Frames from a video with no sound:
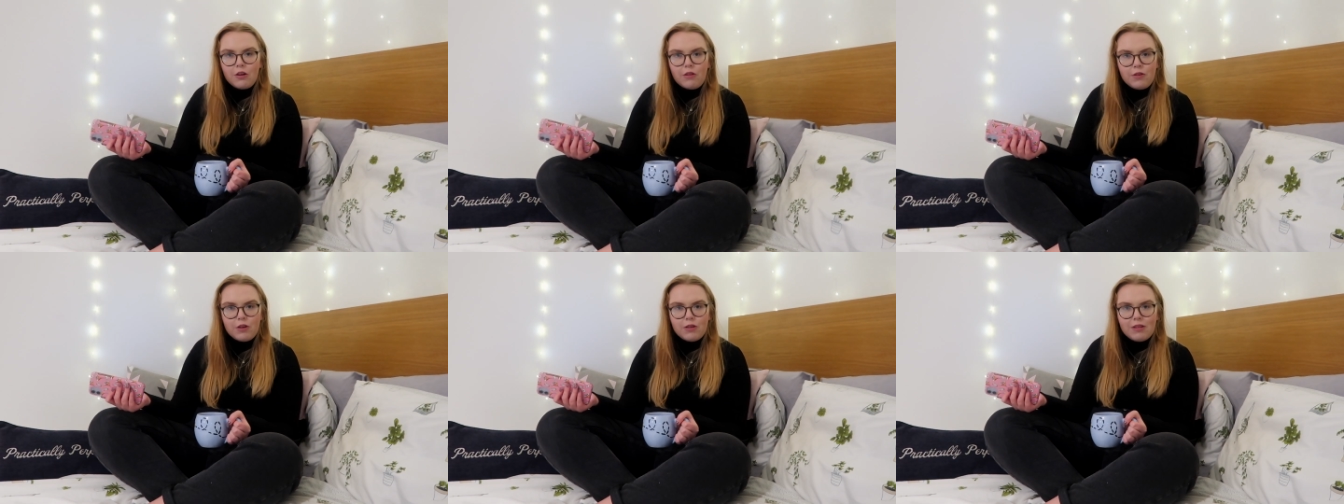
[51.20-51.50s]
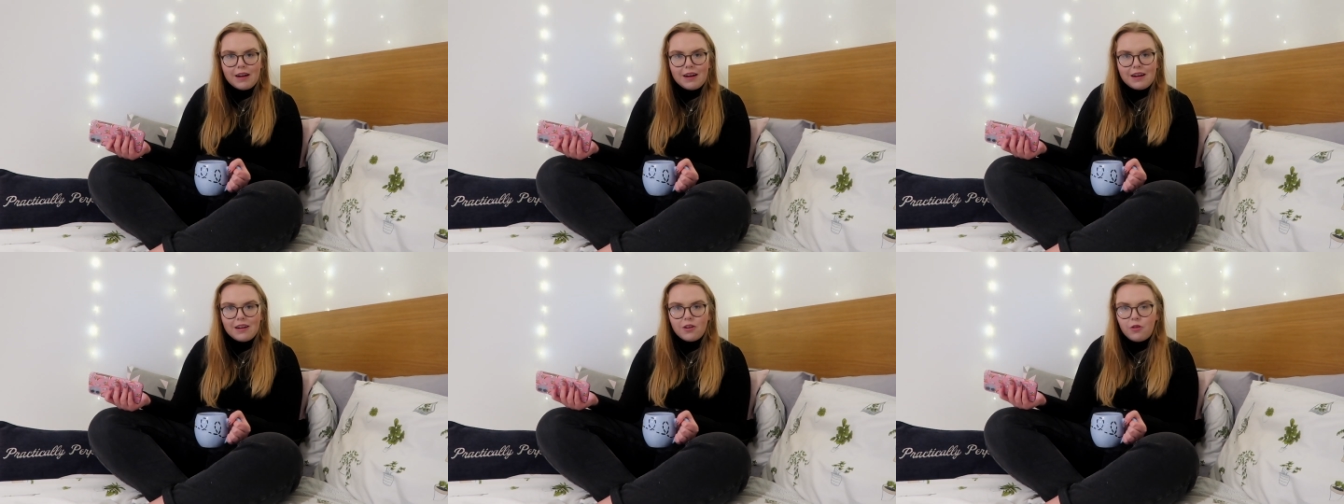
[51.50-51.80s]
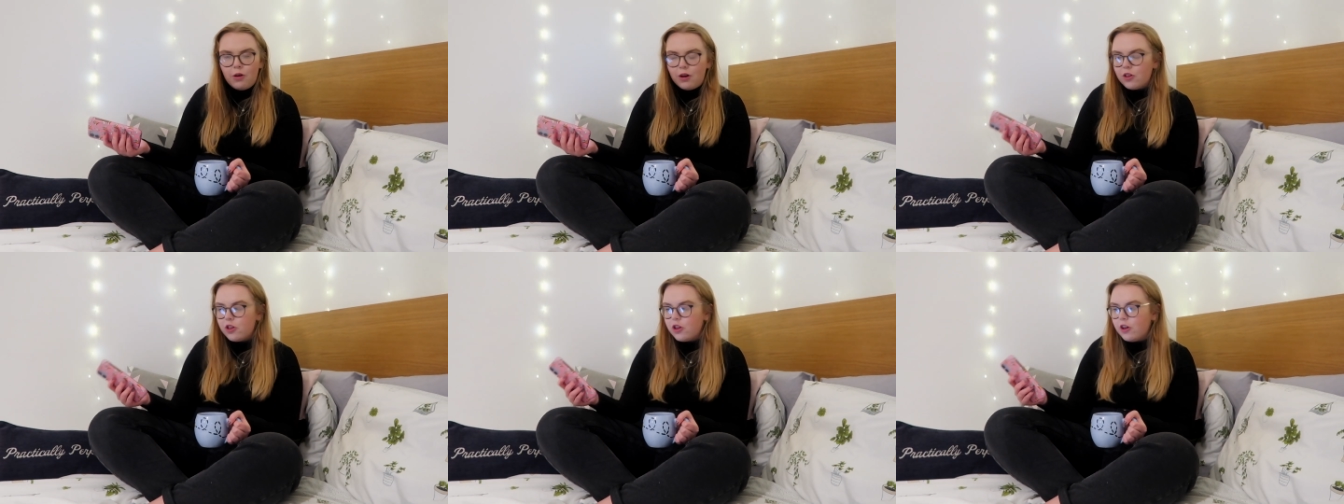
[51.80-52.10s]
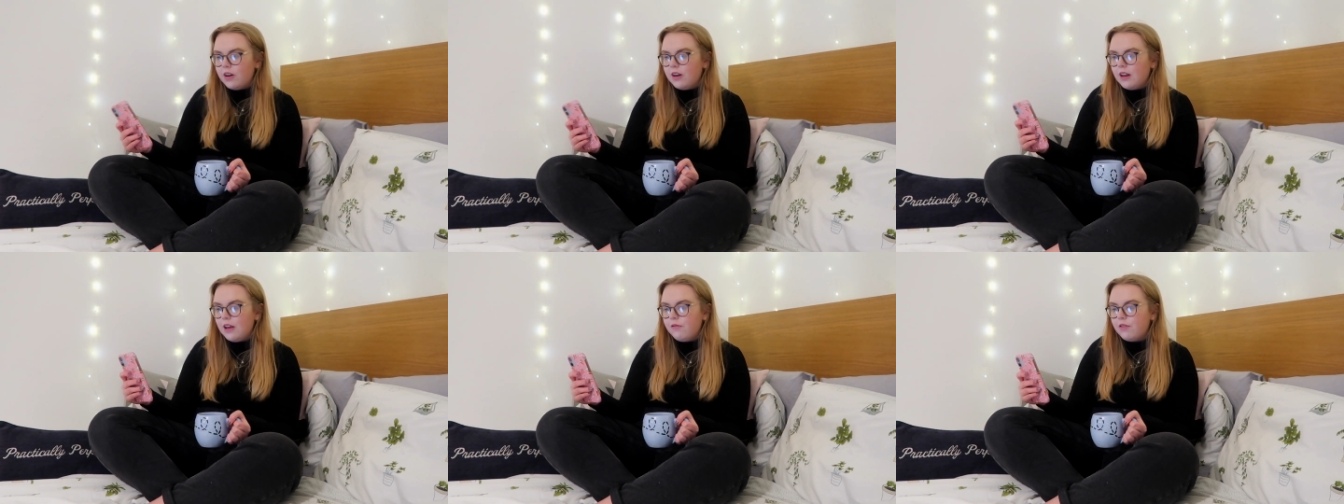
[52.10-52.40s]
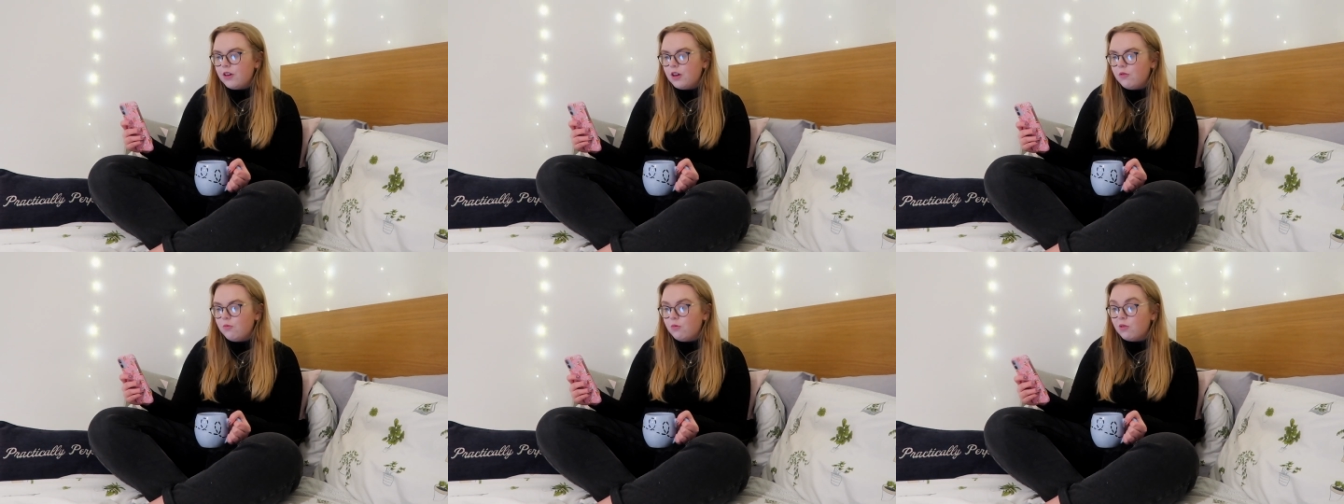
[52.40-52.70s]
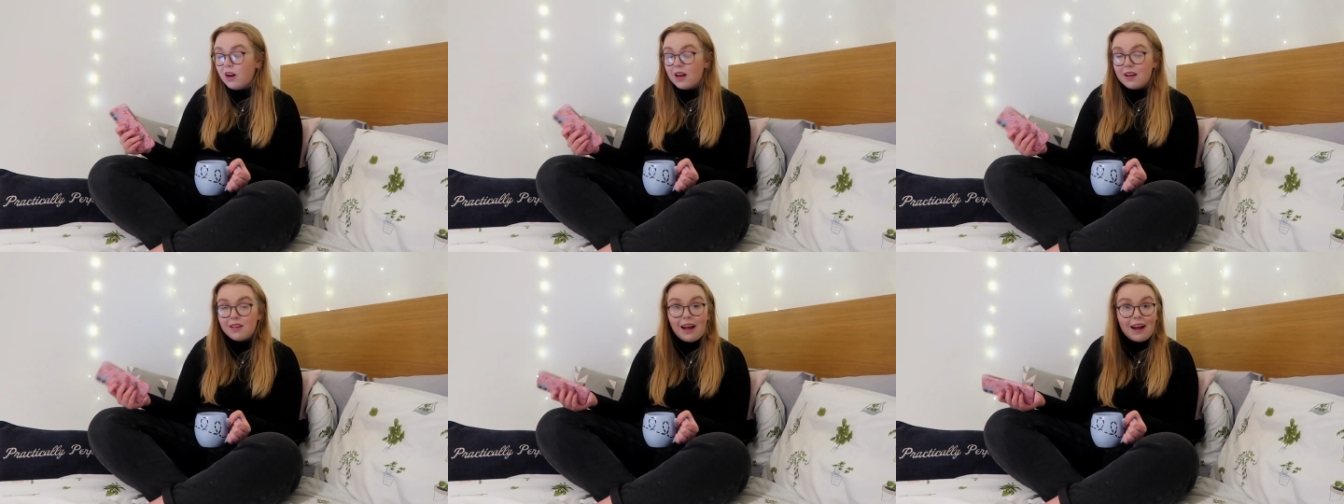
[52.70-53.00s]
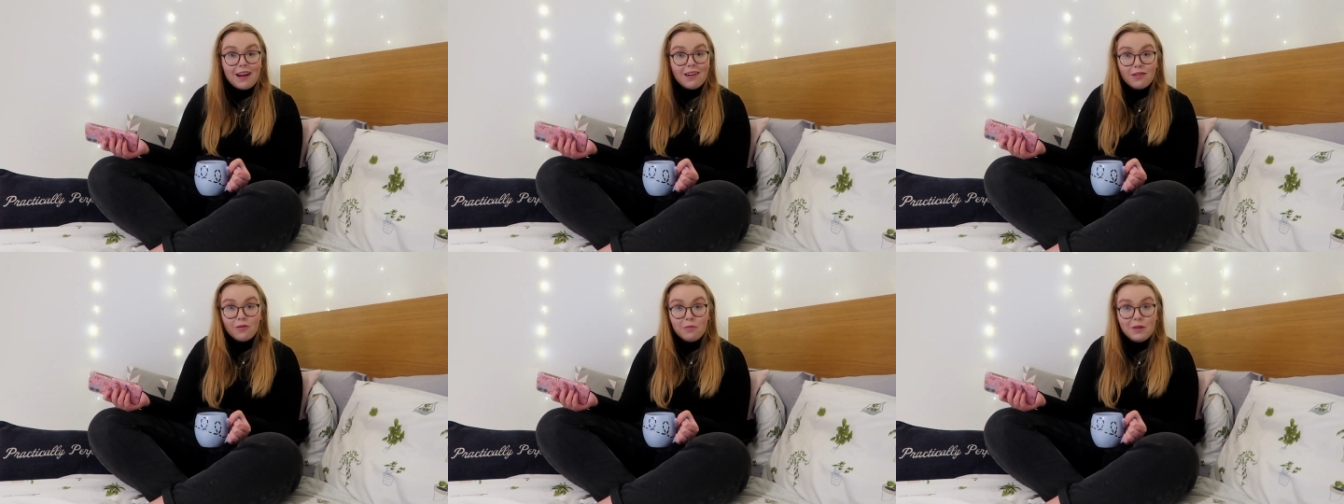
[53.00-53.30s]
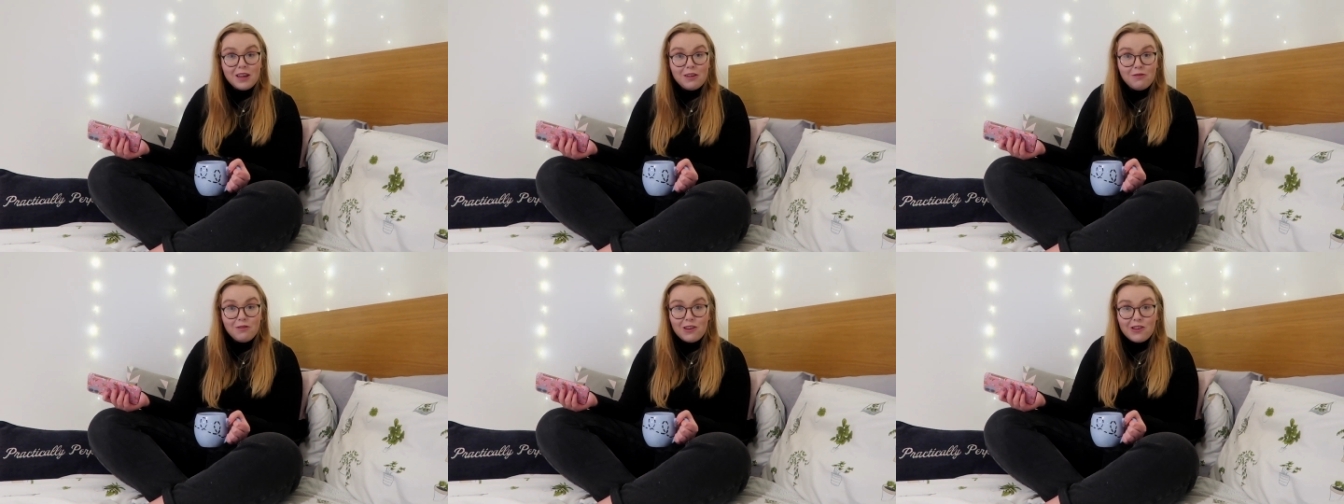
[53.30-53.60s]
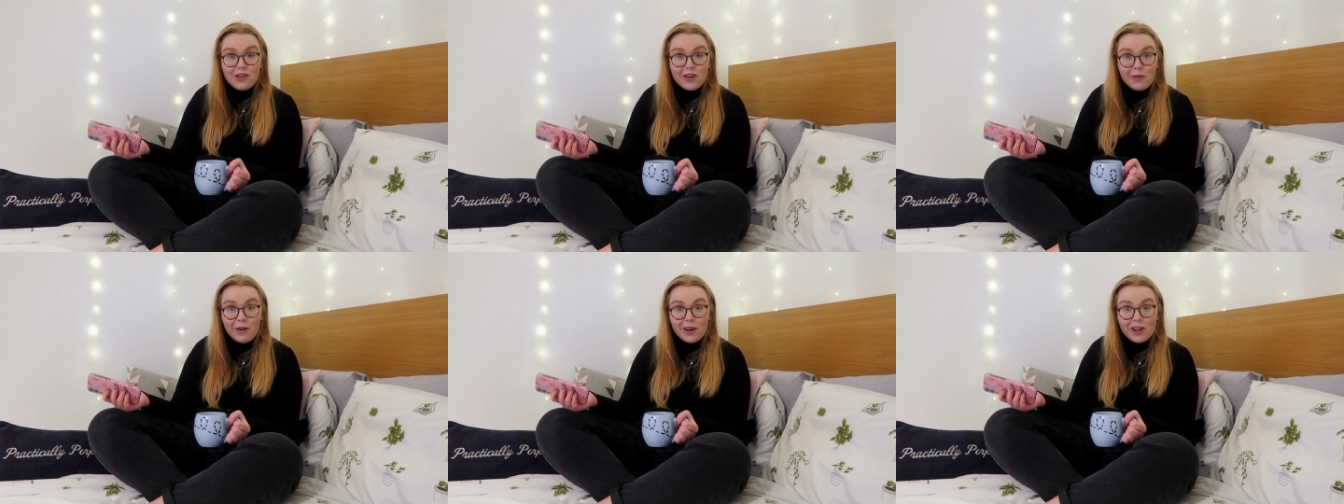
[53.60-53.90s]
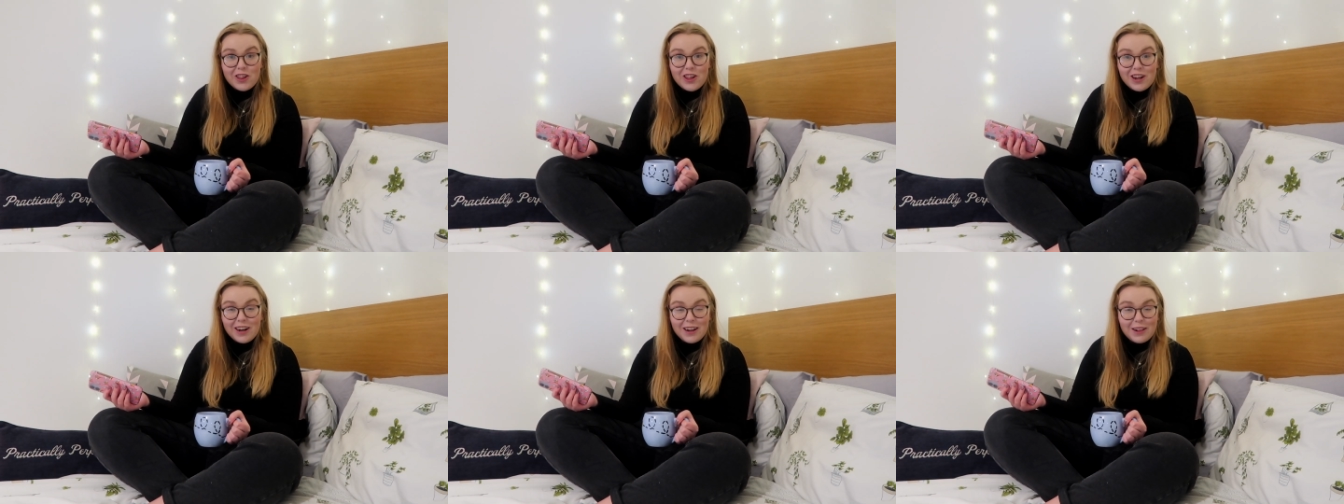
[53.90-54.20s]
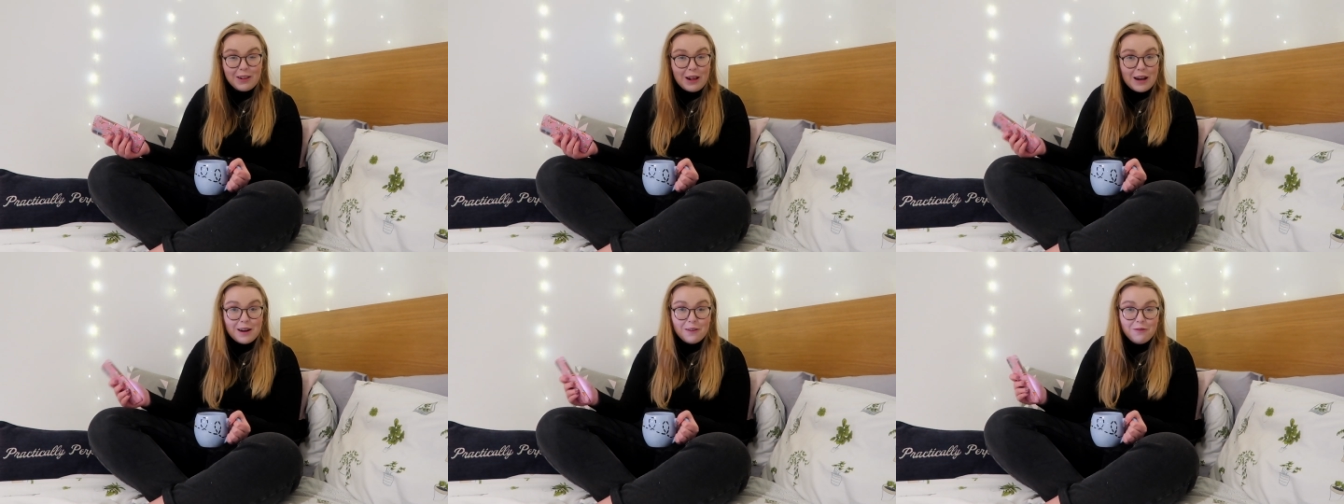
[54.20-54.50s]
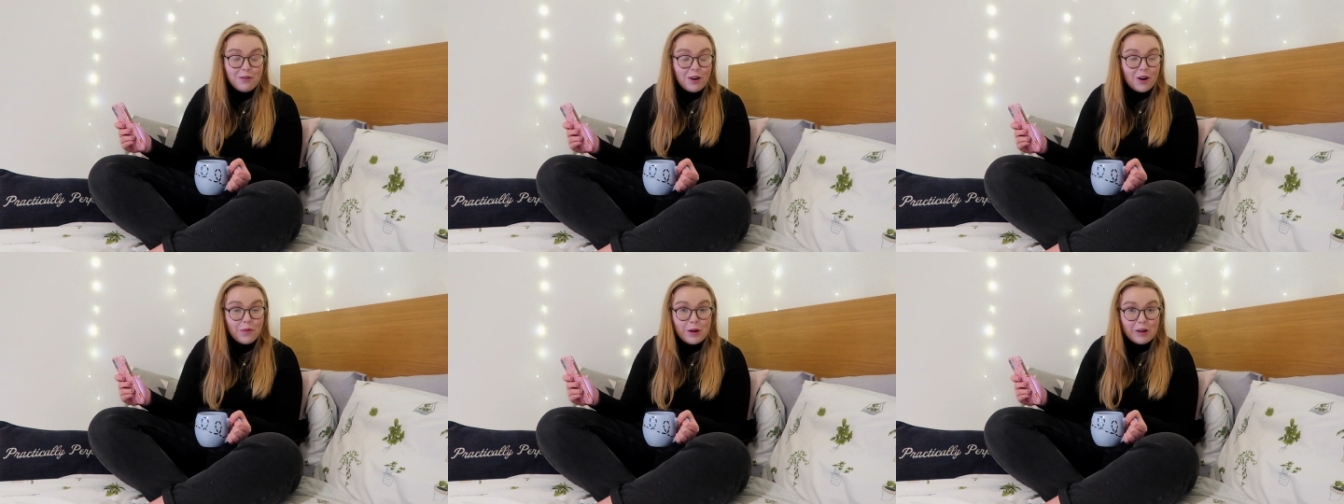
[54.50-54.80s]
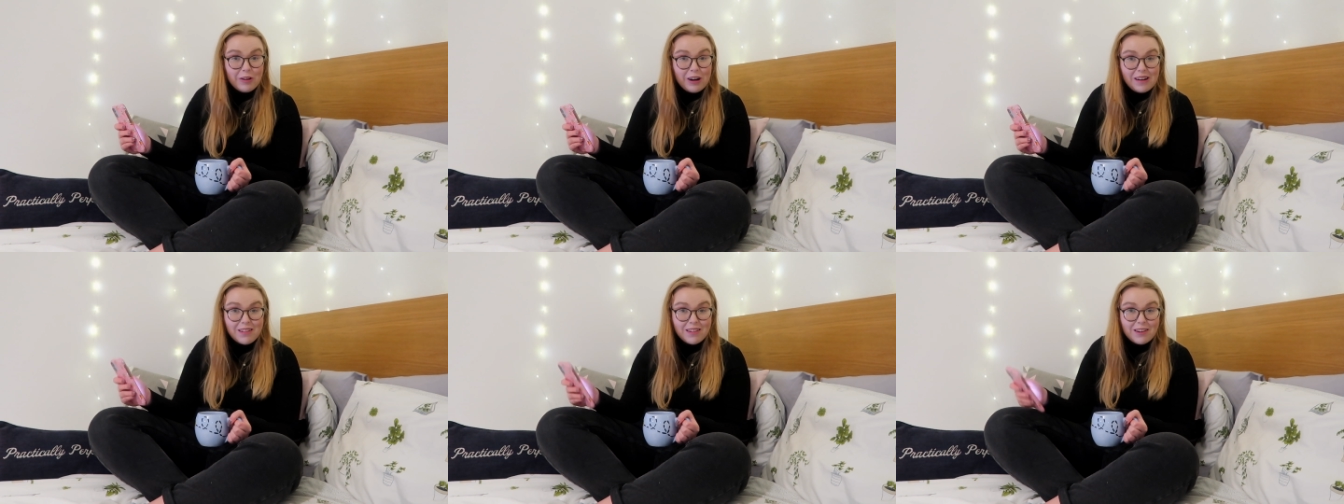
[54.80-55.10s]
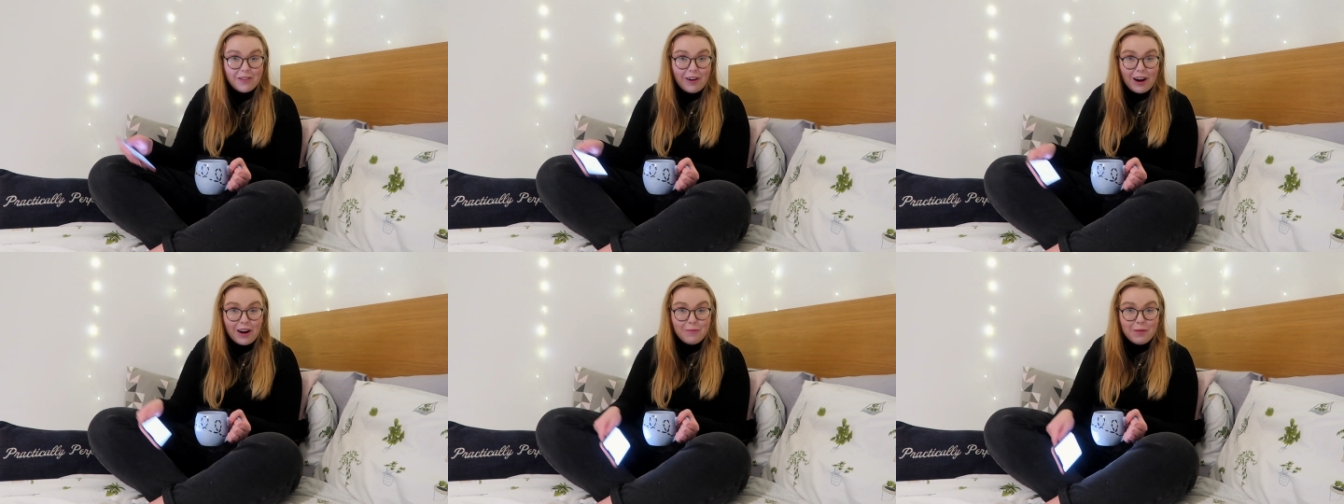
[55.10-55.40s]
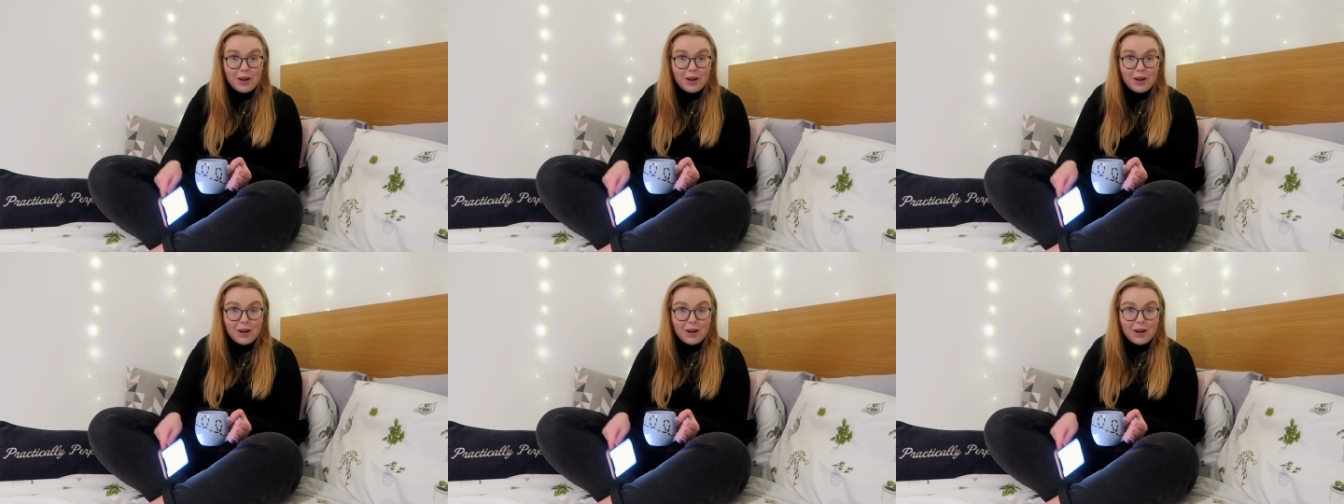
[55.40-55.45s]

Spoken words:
you if you sent in a question. If you would like to ask me future questions, then follow me on Instagram.